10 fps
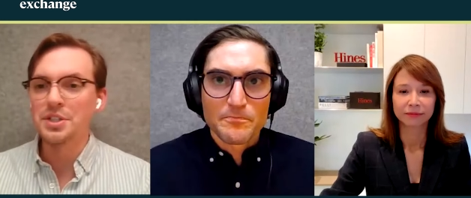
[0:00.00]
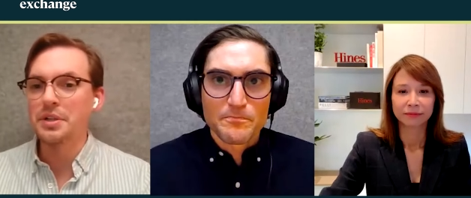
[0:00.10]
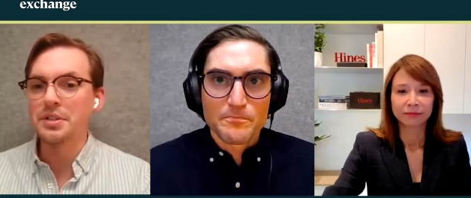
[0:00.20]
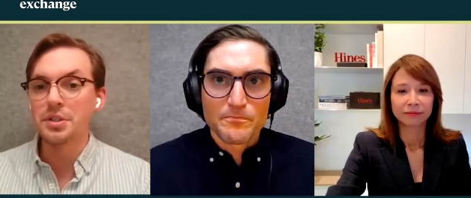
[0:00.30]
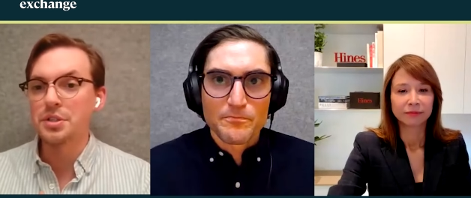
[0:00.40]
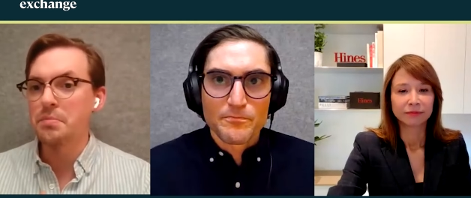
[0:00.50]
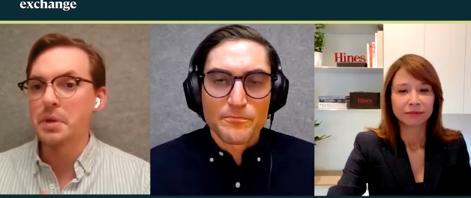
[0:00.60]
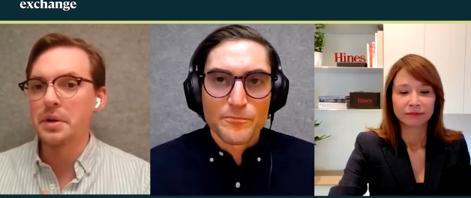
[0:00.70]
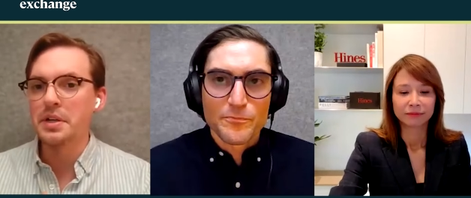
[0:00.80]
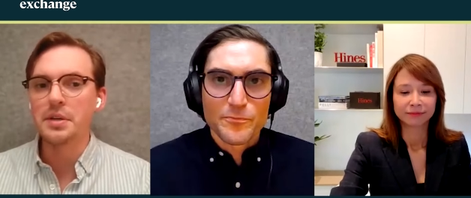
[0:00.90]
Speaker 1: this transition
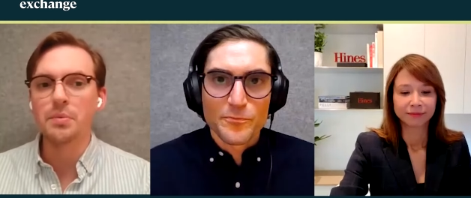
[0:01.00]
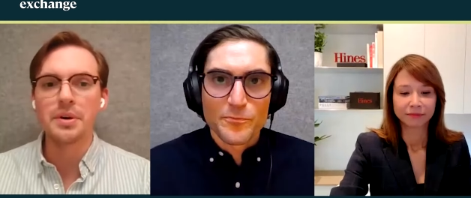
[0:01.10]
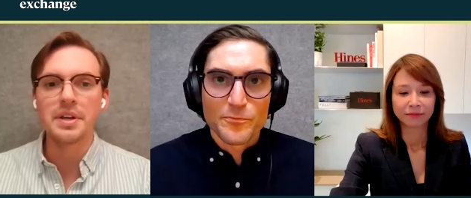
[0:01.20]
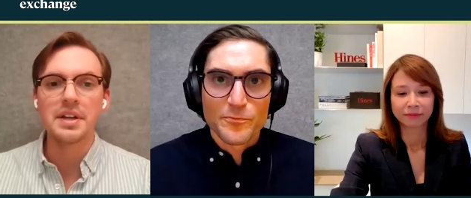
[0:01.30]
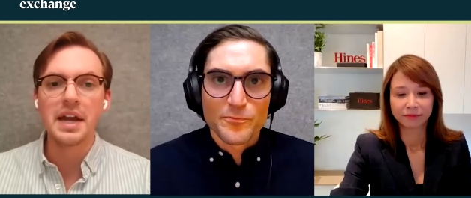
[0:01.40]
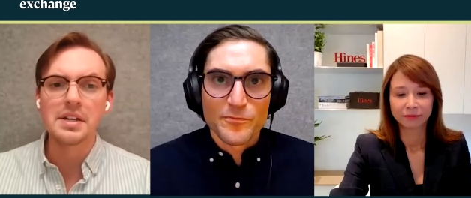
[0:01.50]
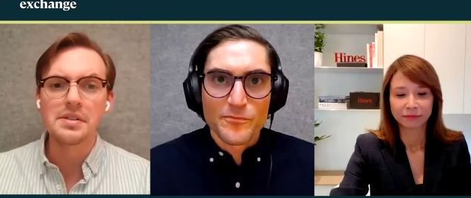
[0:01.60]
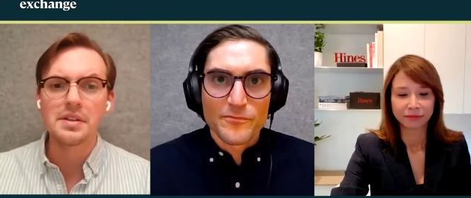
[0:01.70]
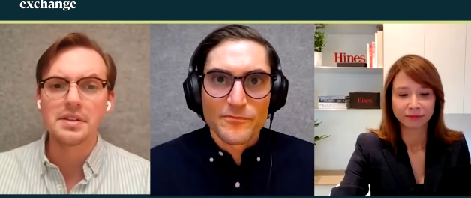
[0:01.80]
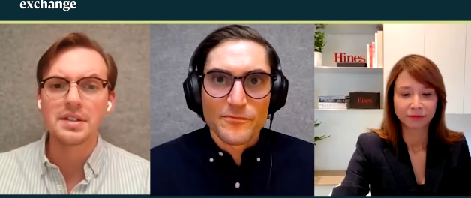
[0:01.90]
period that we're in, how do you
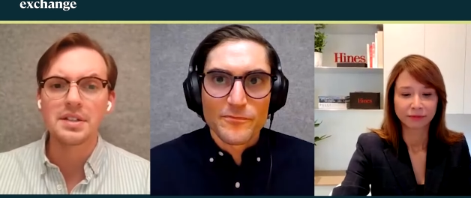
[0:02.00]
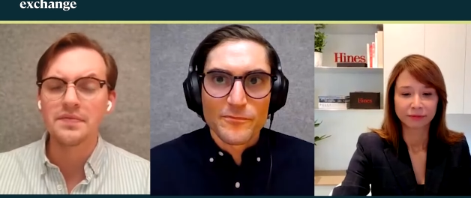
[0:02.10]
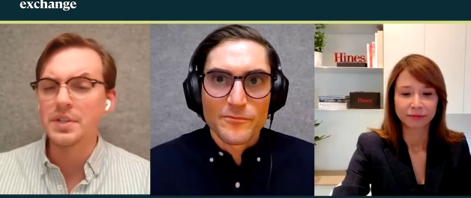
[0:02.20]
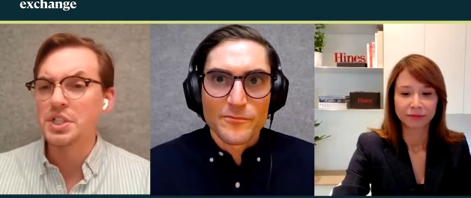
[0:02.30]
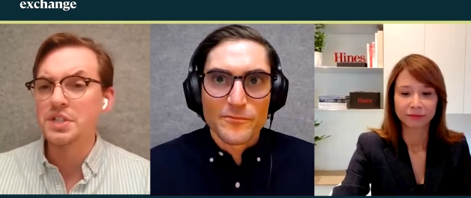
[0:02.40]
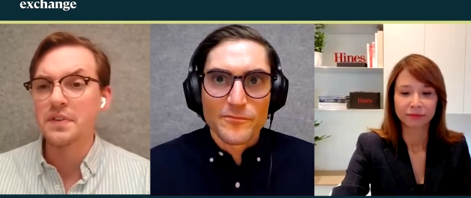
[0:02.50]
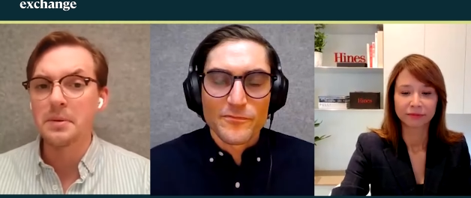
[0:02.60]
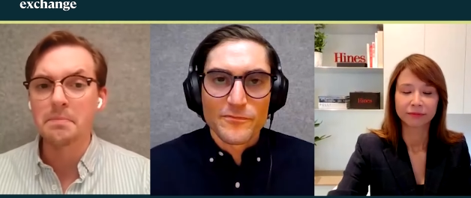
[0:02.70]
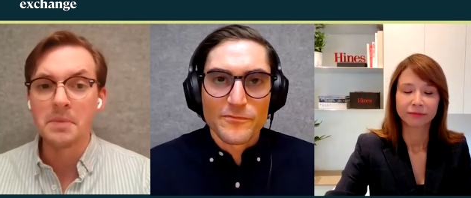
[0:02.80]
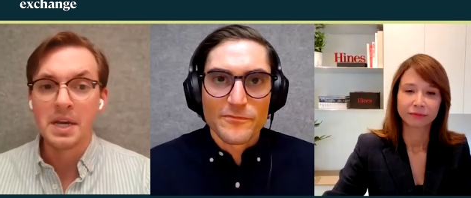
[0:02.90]
think that differs
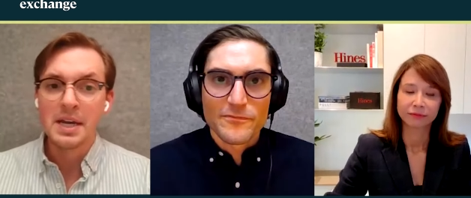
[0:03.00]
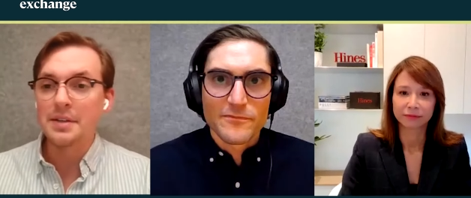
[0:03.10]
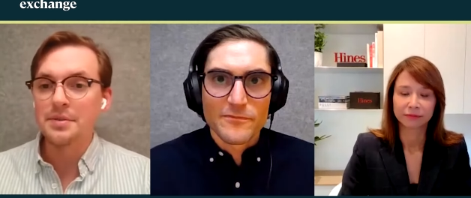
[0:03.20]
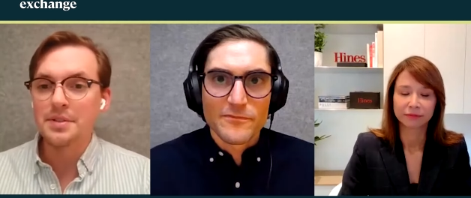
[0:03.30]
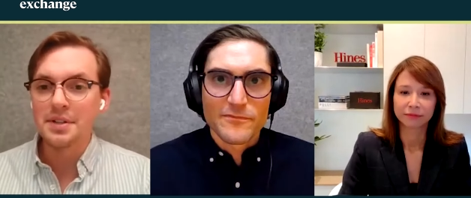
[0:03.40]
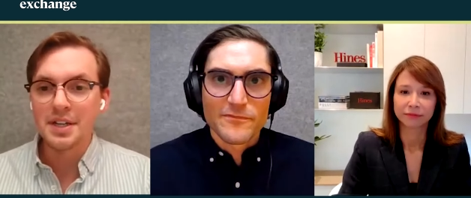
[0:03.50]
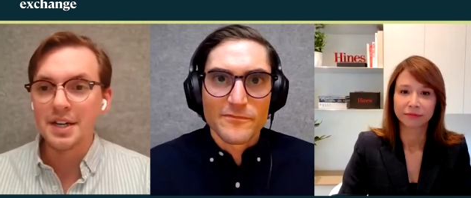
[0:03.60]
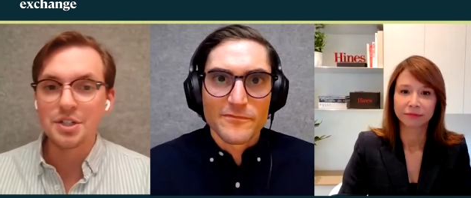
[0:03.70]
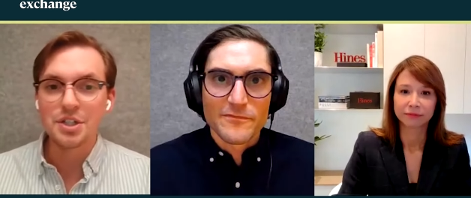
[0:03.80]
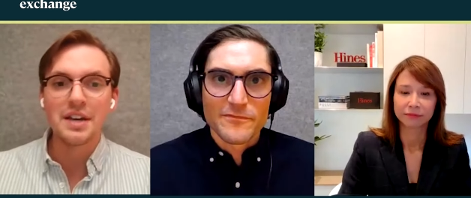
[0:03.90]
from either the
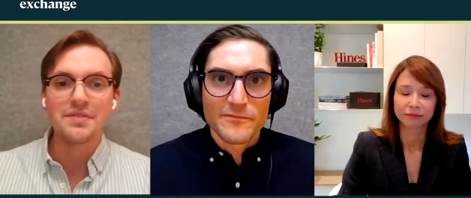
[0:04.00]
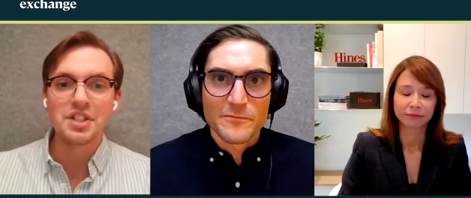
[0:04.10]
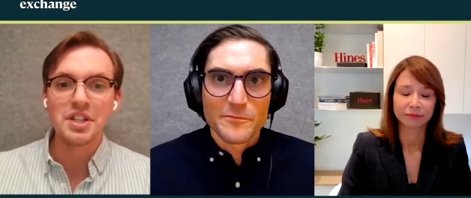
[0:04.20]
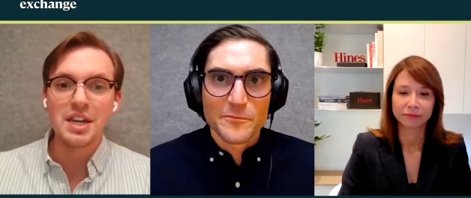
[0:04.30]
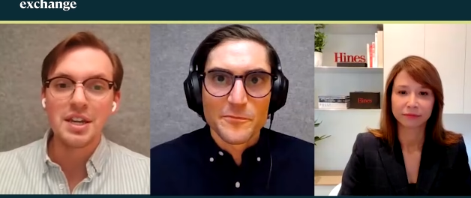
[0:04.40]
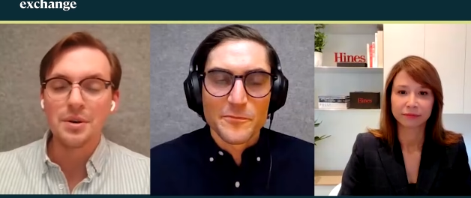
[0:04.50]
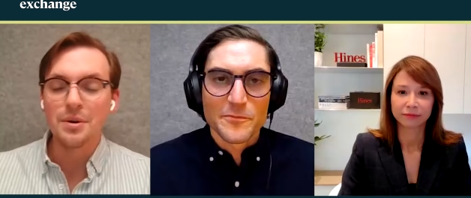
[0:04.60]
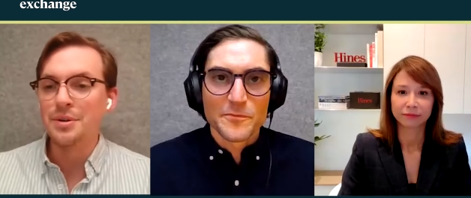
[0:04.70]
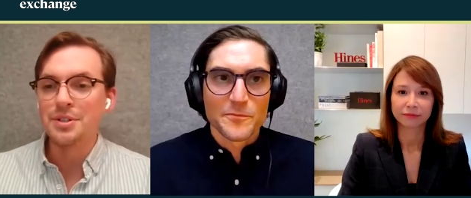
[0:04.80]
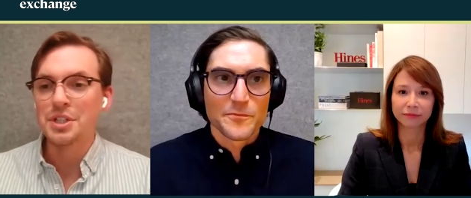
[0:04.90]
uh, GFC
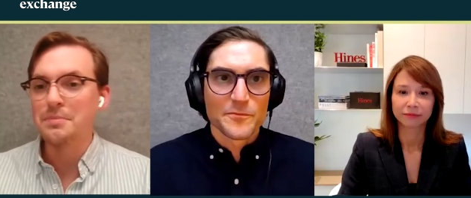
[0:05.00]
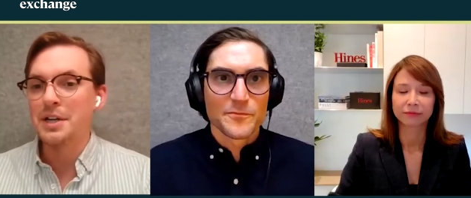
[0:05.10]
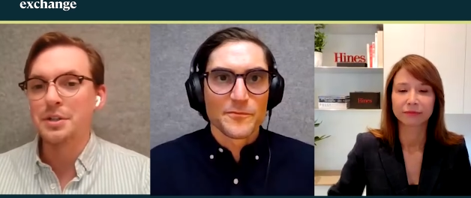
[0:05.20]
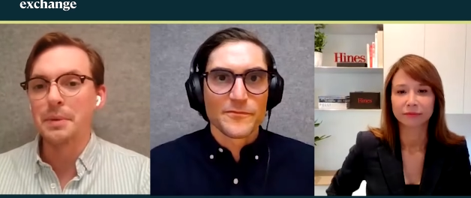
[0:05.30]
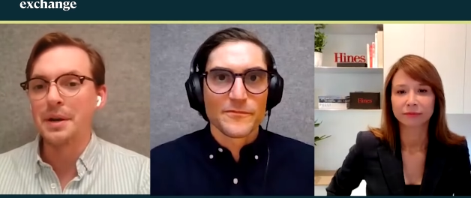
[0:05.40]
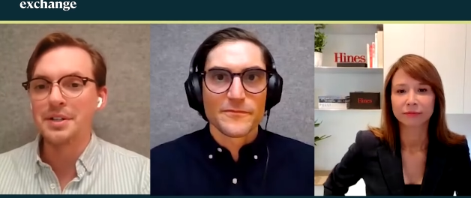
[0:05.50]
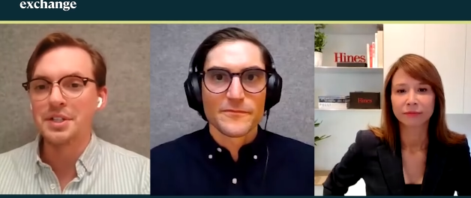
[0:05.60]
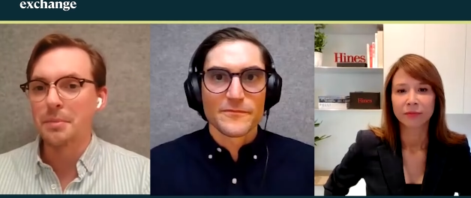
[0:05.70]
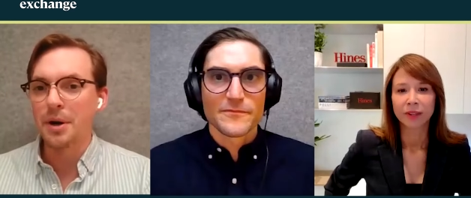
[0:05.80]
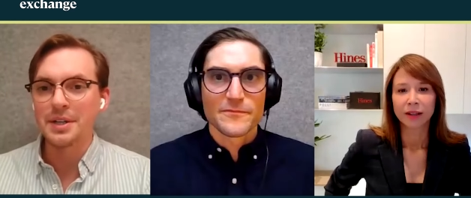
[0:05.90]
or some other
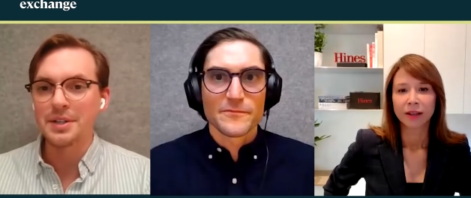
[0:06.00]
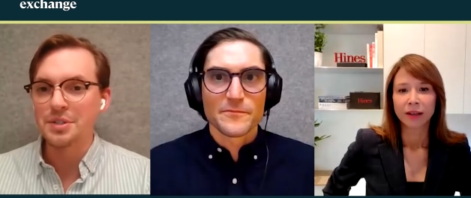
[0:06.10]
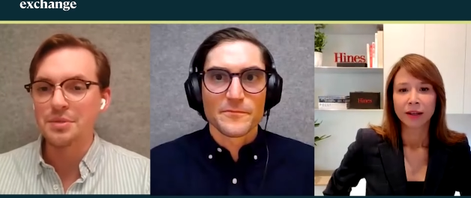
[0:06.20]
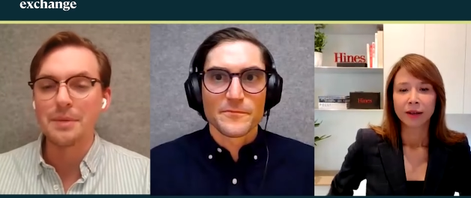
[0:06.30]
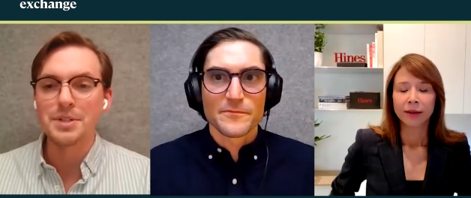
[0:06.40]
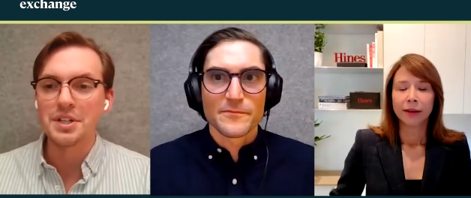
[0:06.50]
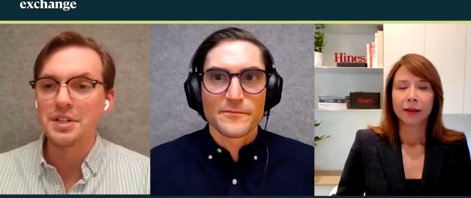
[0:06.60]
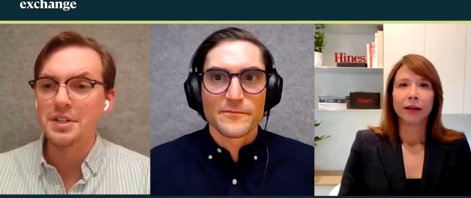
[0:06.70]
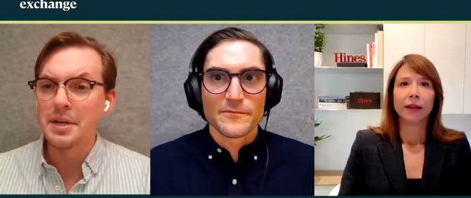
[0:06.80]
periods of market disruption?